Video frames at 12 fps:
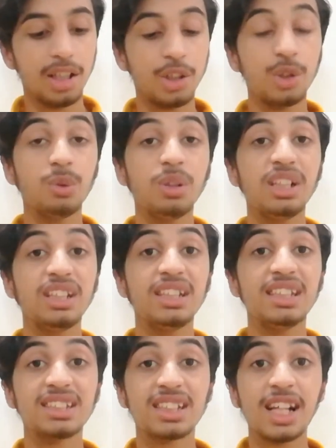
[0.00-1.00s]
You will
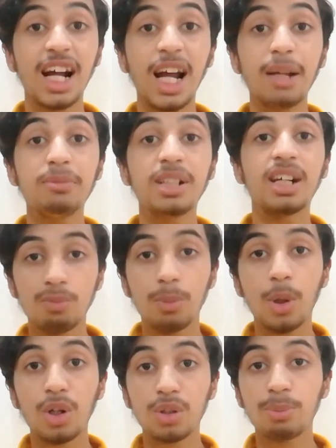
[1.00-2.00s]
describe
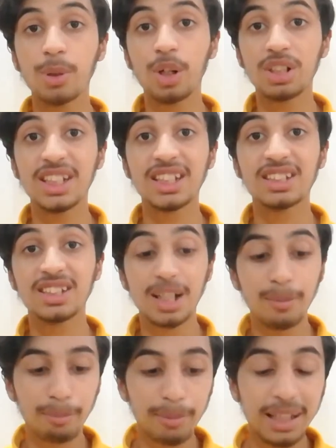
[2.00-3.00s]
both projects
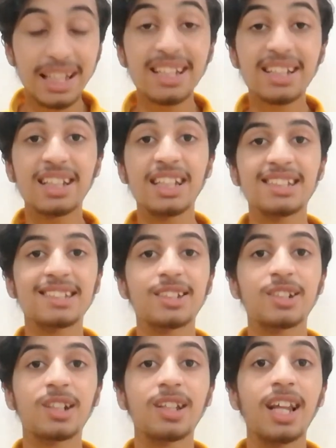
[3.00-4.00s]
completely
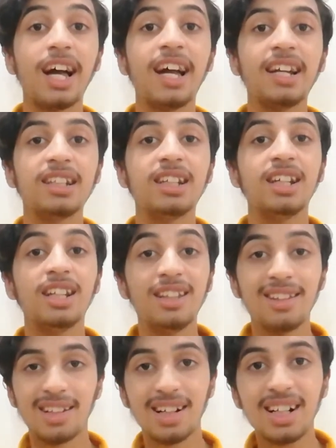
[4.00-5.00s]
so client
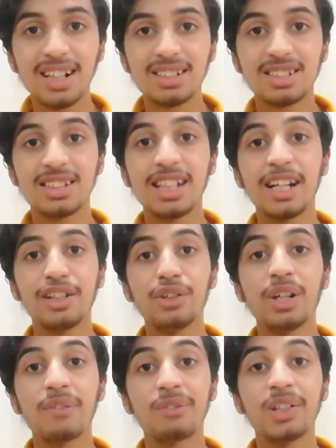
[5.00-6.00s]
learns that
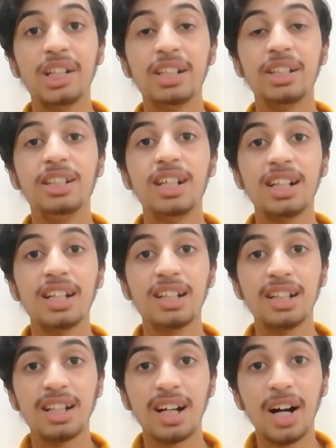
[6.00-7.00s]
you have created
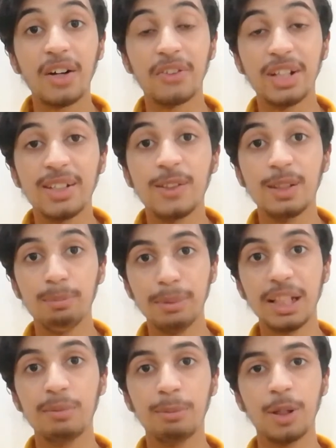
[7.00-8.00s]
a really
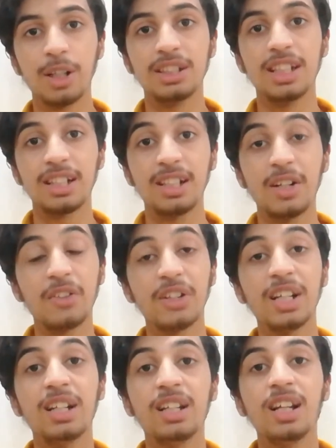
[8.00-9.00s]
big project, a
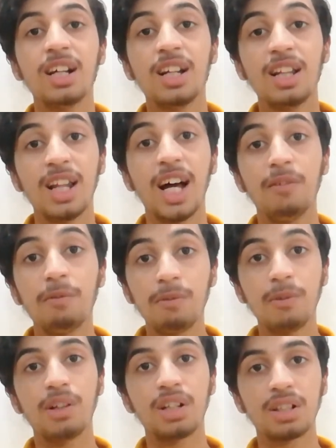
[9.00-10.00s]
real life
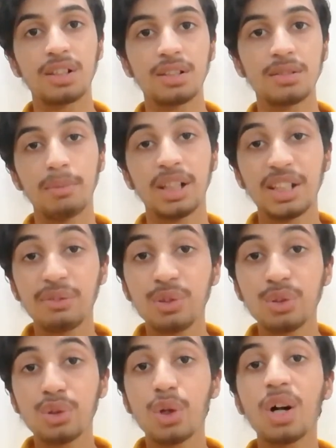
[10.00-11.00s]
work. But if
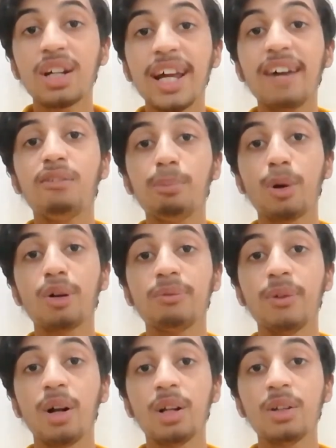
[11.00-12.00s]
you don't have a
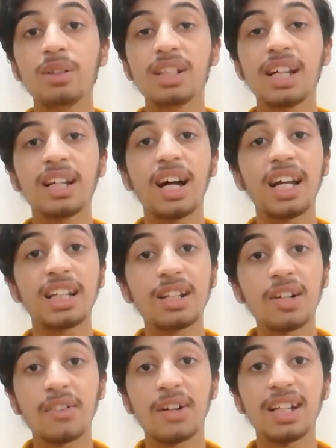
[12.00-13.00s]
portfolio, then I
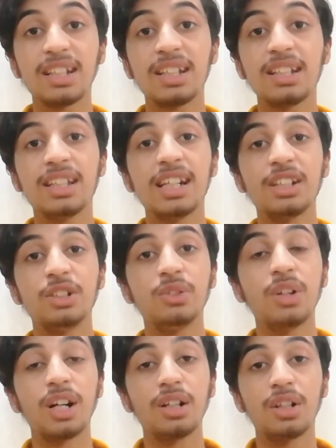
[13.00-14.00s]
guarantee that you
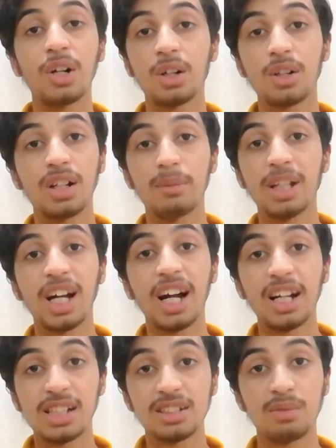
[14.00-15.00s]
are not gonna be
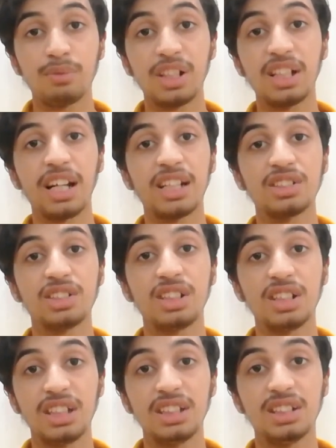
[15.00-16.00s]
hired as a
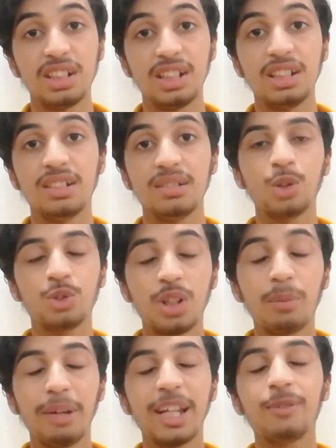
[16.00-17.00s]
freelancer easily. So
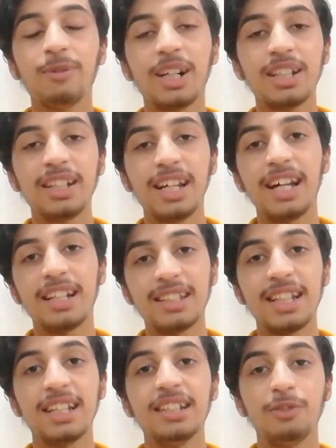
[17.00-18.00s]
make one and
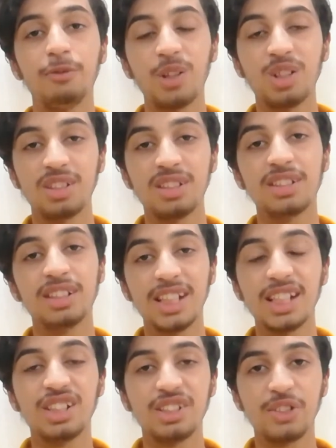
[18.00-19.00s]
then follow the
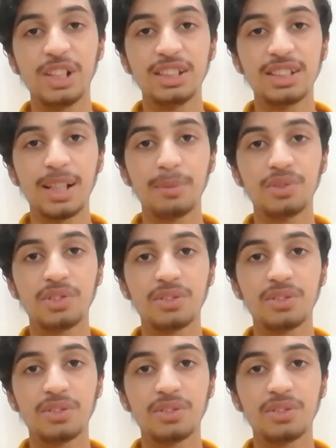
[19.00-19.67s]
other 3 steps.